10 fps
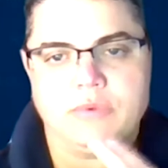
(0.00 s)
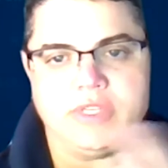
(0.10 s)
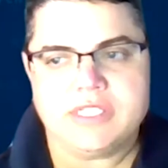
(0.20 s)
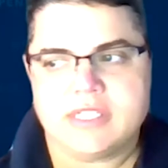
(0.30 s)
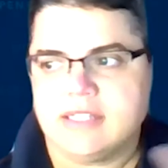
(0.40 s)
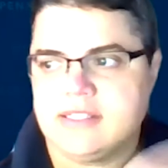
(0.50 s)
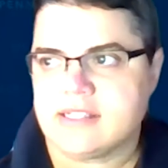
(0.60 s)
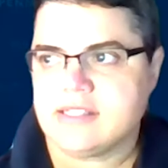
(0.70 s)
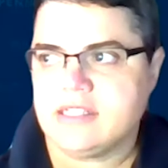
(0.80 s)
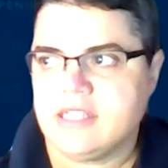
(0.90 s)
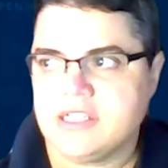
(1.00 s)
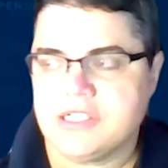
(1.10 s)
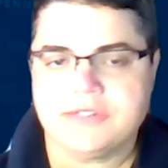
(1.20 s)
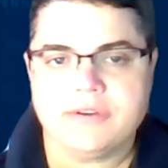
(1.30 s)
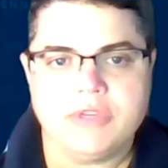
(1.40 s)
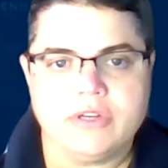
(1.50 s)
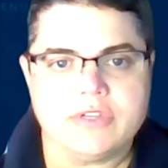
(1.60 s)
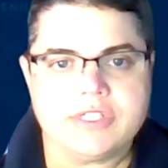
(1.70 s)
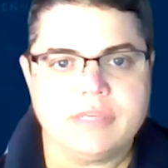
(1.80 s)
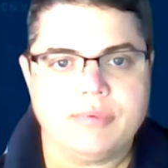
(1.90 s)
we just got 6 citations from
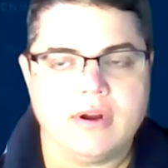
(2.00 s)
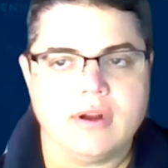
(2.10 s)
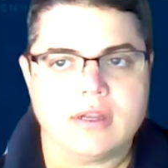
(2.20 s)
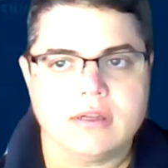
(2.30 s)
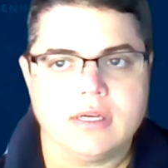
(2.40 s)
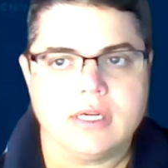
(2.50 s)
University Park,